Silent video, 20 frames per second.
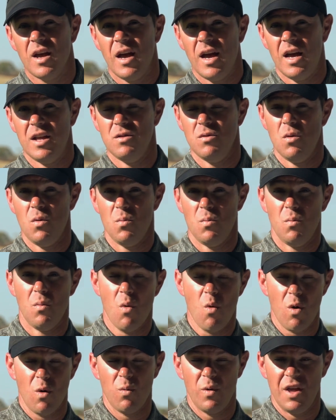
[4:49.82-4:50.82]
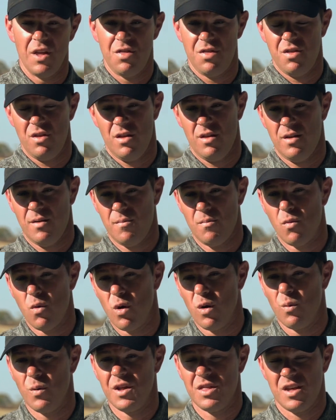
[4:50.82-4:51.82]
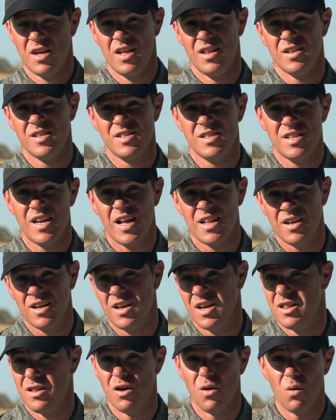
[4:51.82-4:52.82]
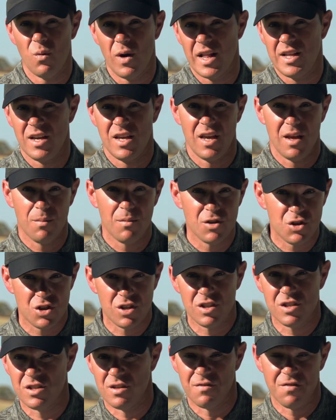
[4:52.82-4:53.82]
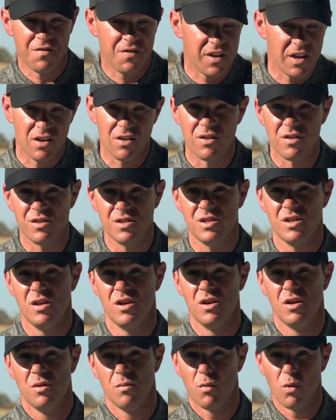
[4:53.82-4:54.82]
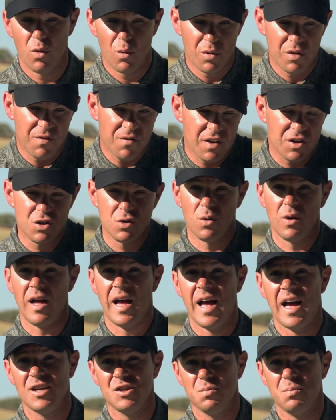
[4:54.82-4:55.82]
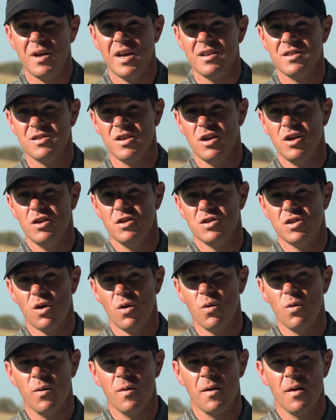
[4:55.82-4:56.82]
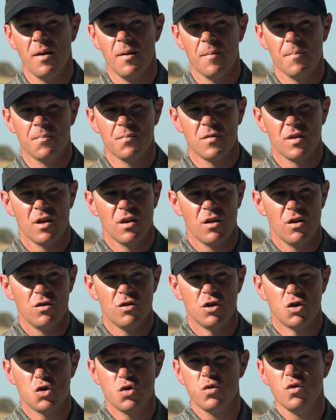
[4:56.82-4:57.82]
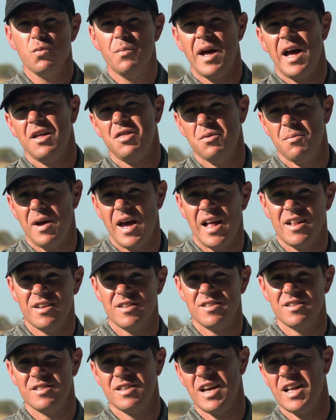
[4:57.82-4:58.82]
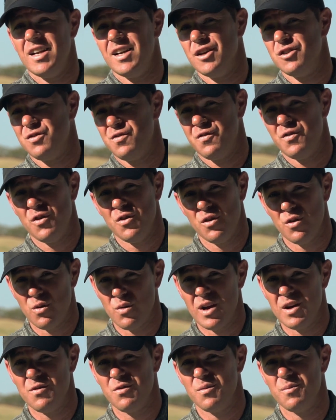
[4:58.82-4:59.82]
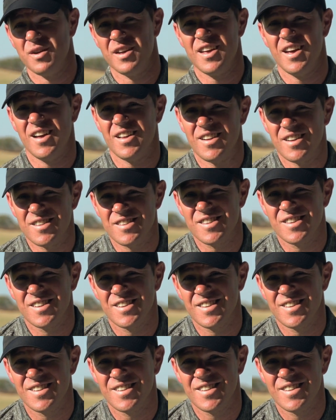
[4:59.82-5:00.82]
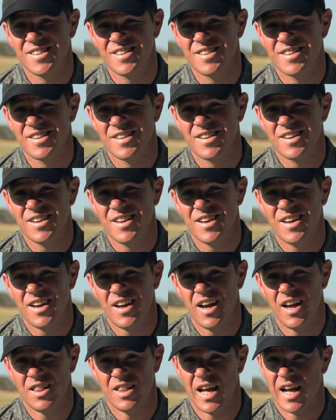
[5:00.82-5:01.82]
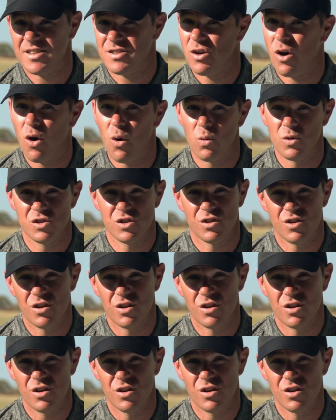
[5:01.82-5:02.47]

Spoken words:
and more with kinesthetic and noetic images and feels, more with visual aspects. So The true mathematics is getting us further away from mechanics. And that's always a